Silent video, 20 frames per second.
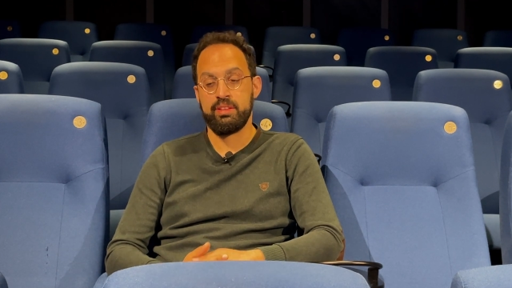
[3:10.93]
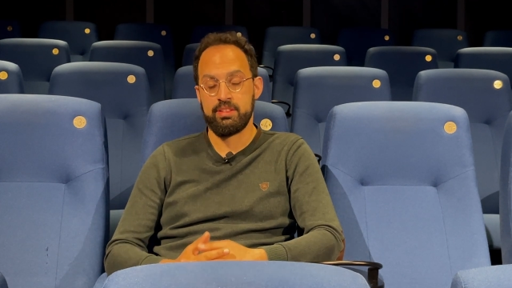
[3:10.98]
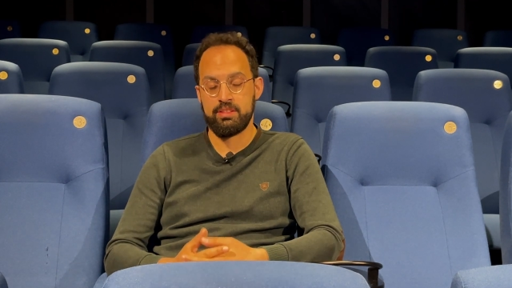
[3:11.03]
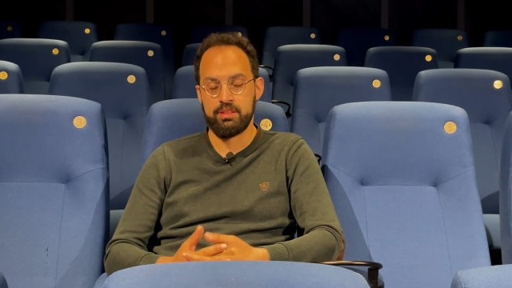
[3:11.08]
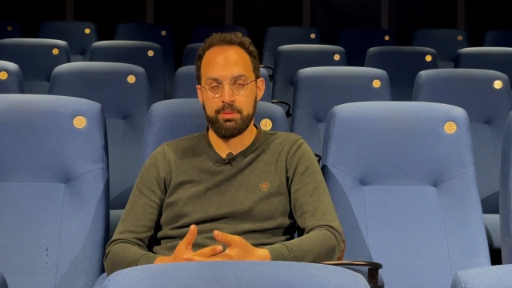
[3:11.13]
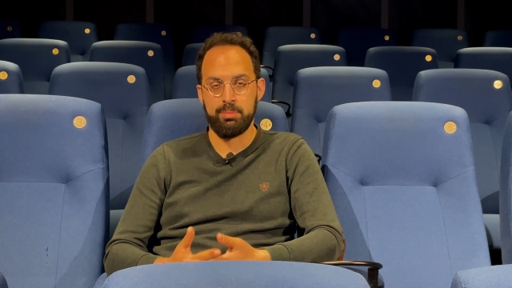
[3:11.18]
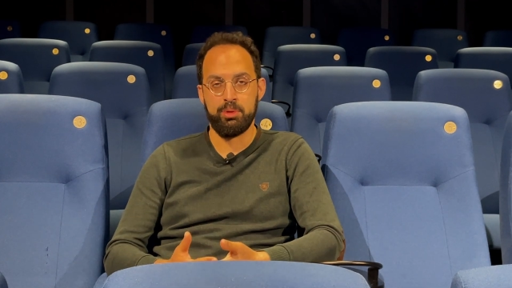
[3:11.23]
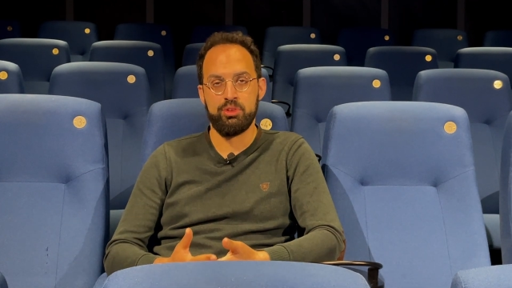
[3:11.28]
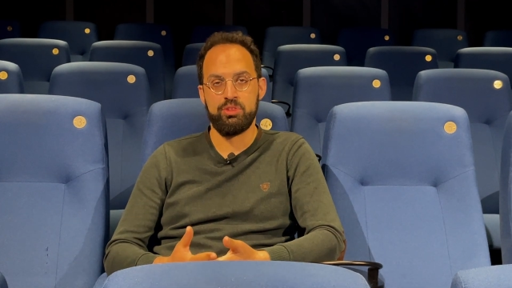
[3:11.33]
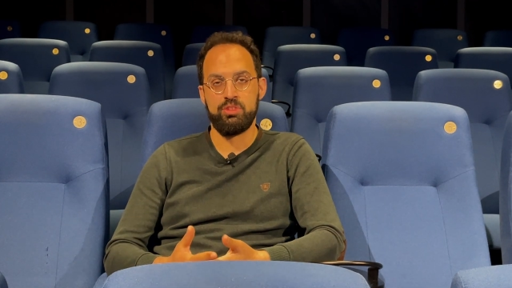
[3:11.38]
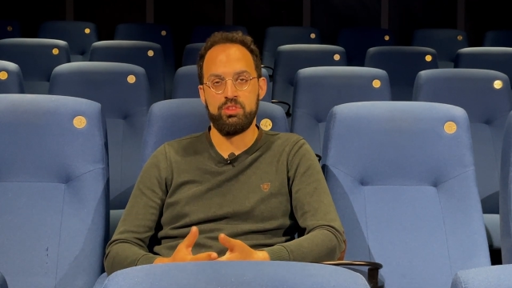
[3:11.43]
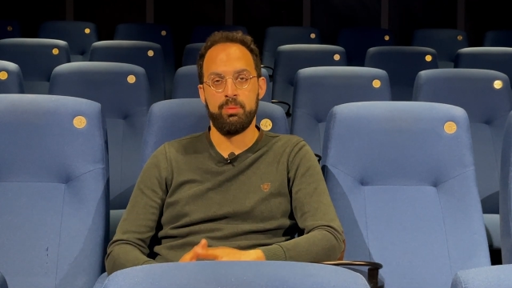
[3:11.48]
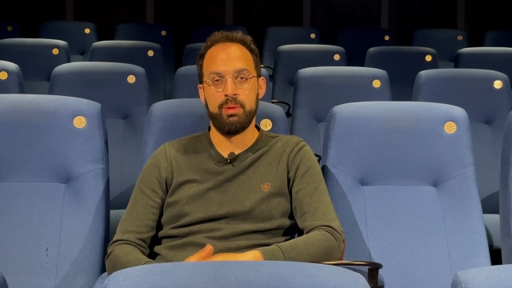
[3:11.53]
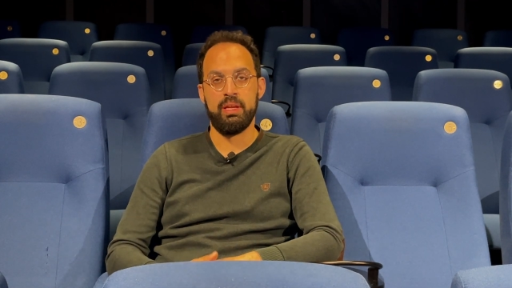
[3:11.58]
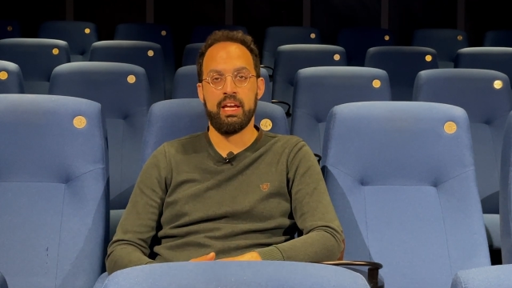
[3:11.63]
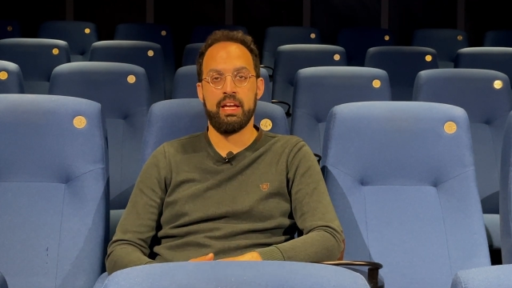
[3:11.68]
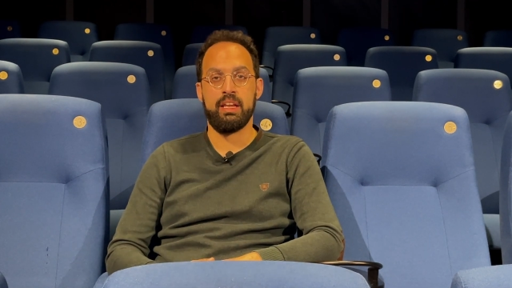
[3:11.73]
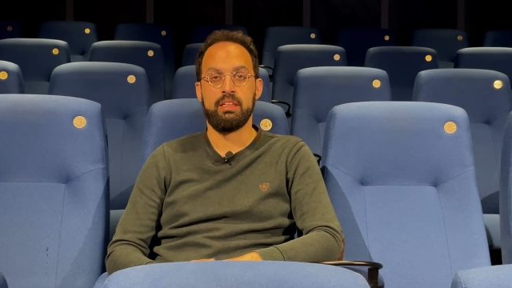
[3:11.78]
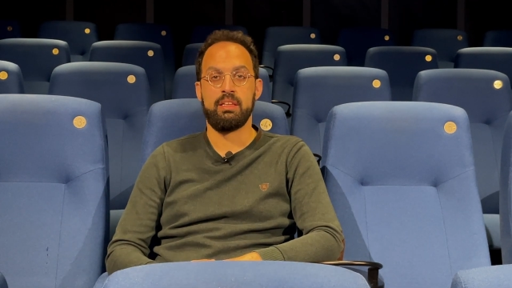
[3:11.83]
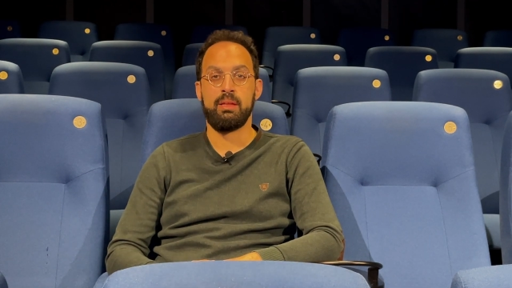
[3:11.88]
supposed to be
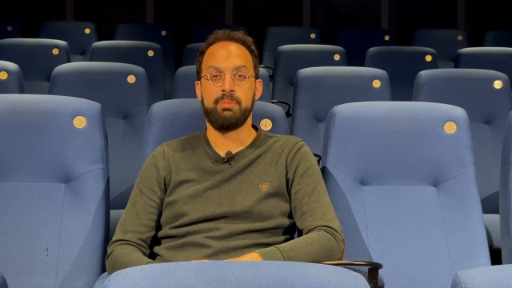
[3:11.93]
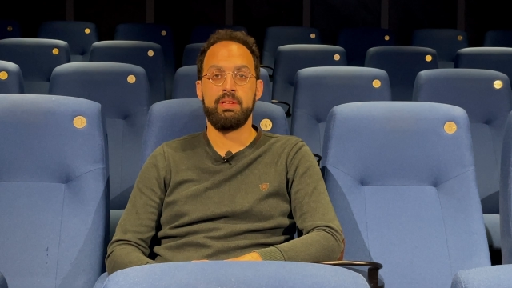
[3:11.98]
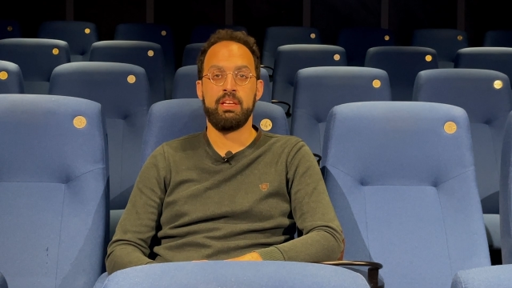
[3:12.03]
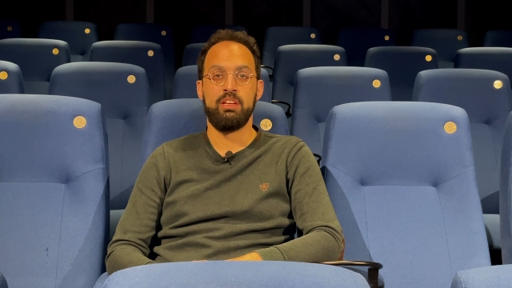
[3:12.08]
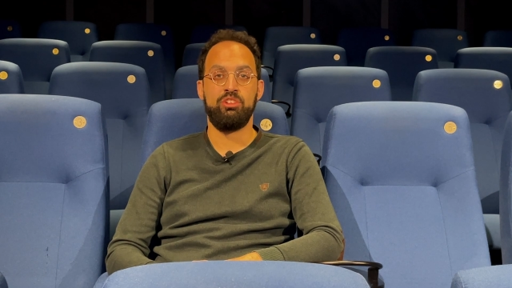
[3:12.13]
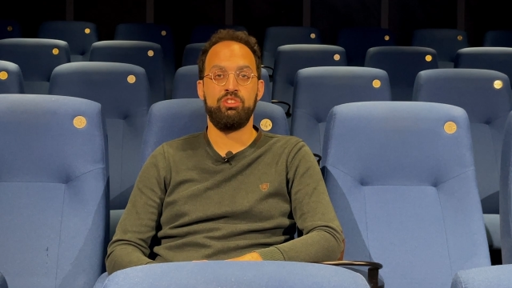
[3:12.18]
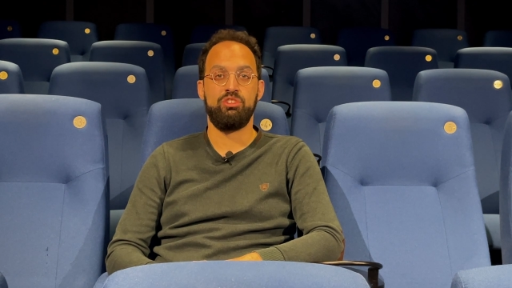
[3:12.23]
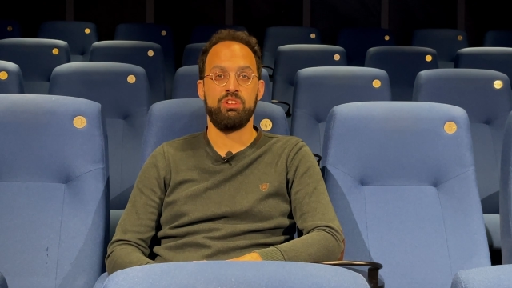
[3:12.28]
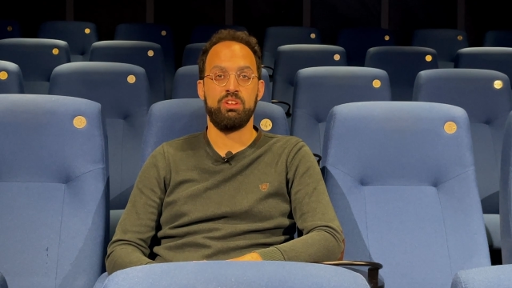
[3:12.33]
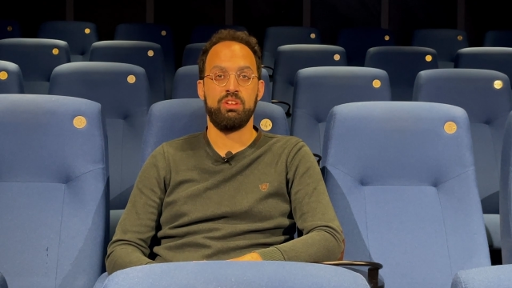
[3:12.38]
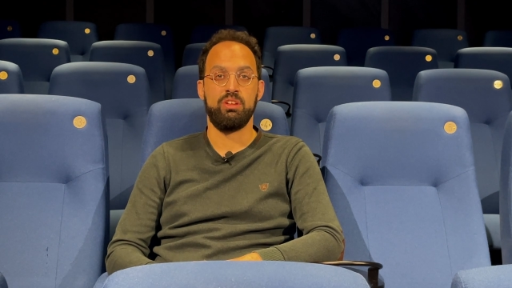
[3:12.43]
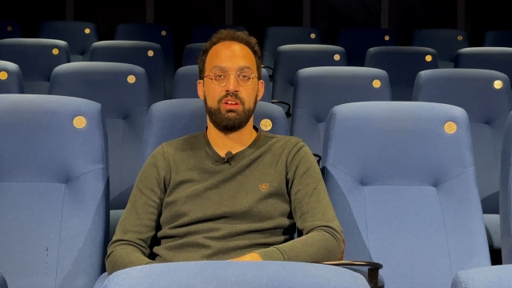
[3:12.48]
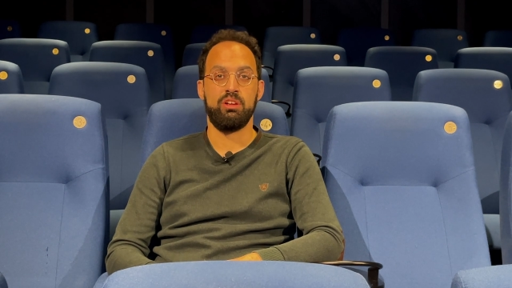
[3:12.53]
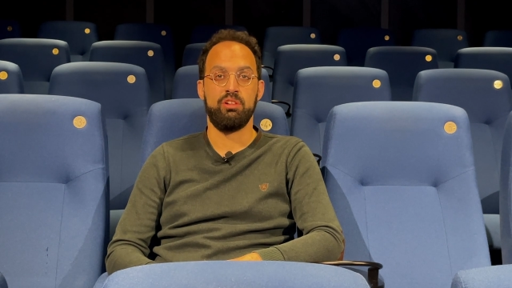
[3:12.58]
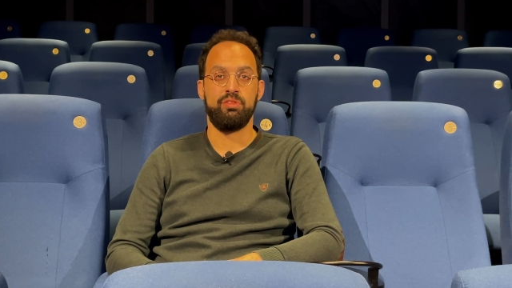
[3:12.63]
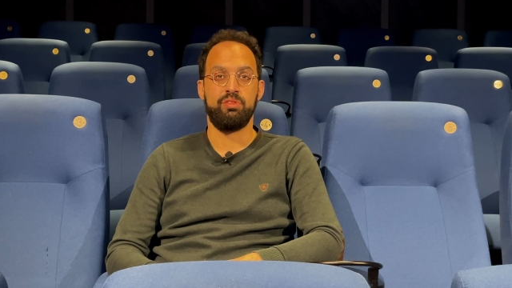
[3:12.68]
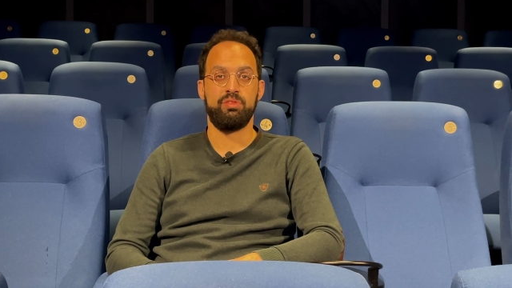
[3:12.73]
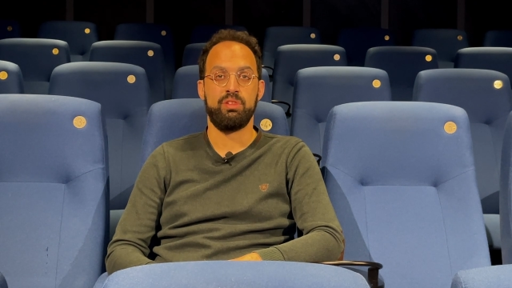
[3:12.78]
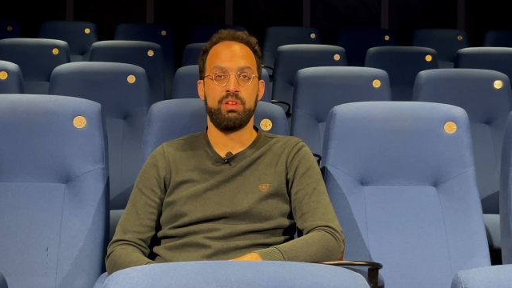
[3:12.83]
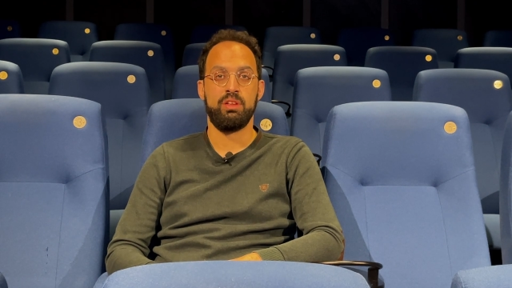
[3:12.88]
an adaptation
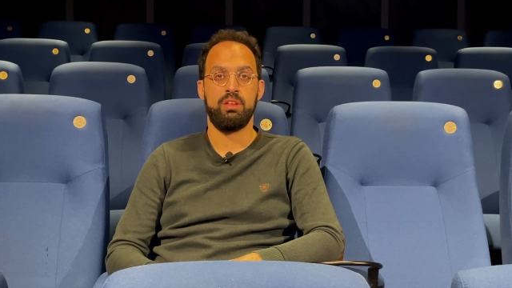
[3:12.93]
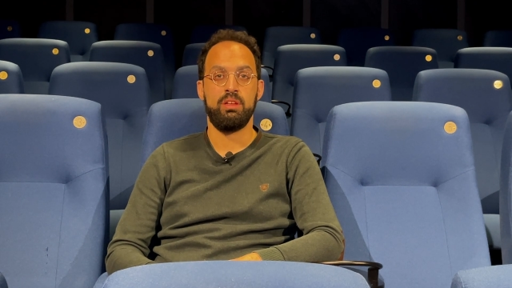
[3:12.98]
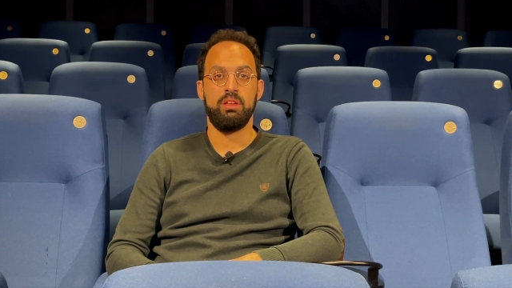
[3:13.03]
of